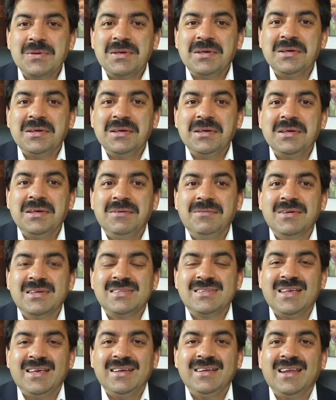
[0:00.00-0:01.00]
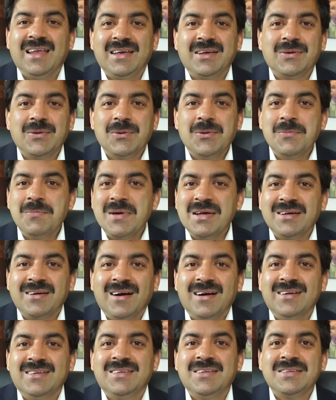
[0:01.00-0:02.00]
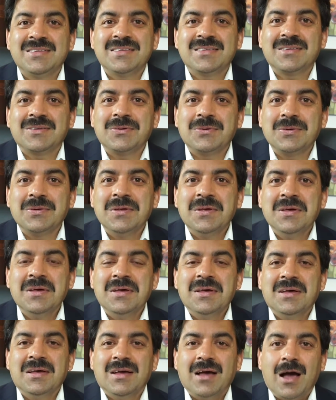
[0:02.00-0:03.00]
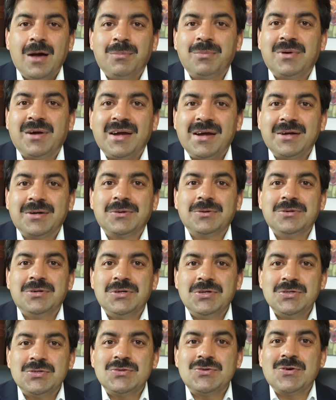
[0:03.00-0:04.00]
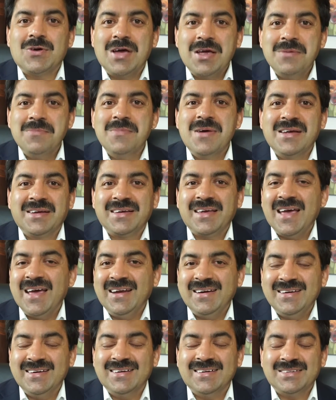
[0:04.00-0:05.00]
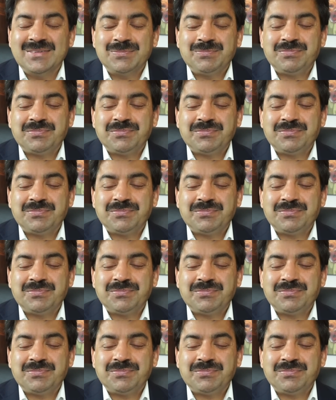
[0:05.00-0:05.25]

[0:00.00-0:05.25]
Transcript: he was saying like, oh my God, this upgrade could destroy my career.